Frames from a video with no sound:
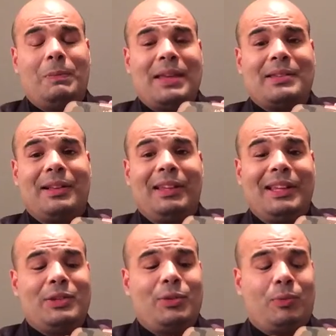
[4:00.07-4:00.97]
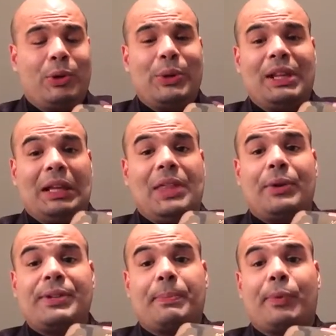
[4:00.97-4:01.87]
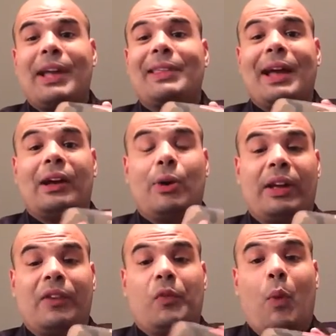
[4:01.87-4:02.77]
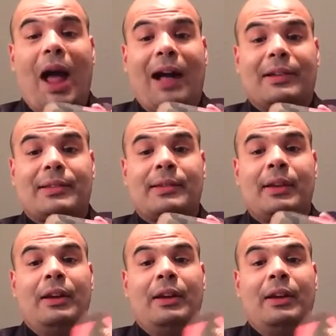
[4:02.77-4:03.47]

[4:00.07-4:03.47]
basically to ruin the leather is break that coating of wax.